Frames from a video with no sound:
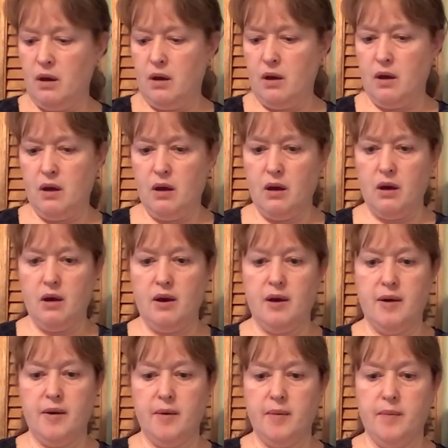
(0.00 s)

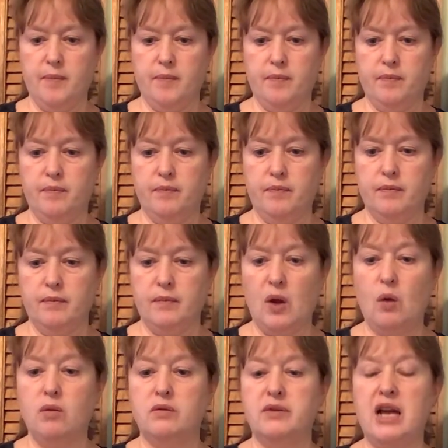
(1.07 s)
Zapotec
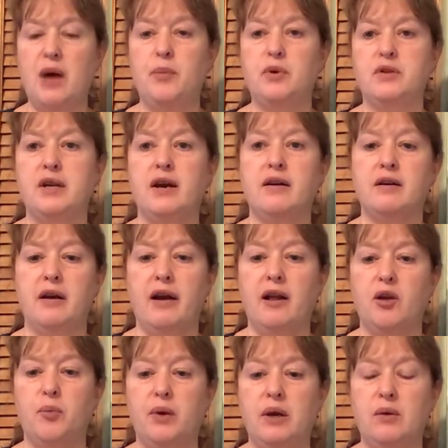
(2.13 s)

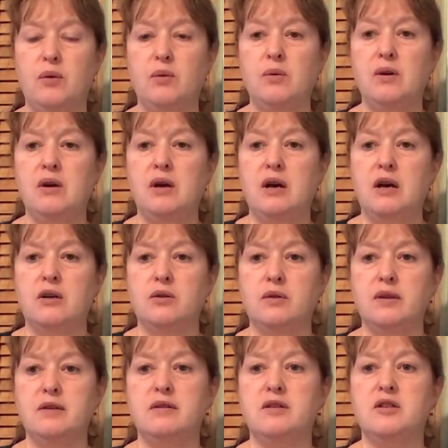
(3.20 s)
jalapeno. So
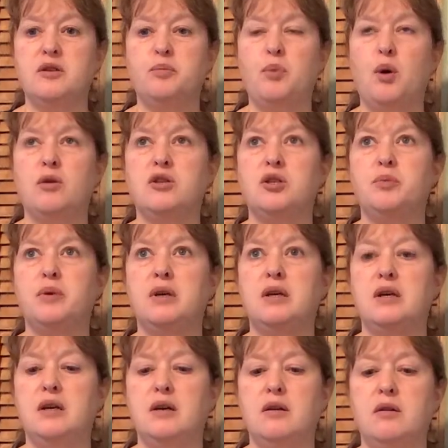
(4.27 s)
this is supposed to
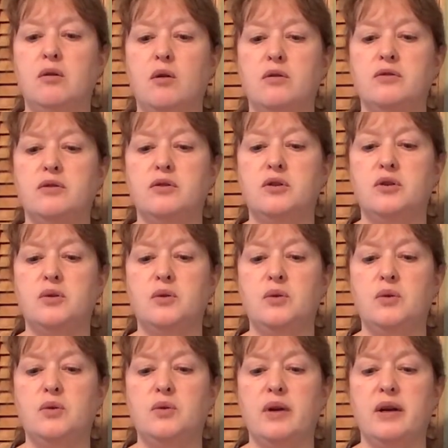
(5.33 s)
be closer to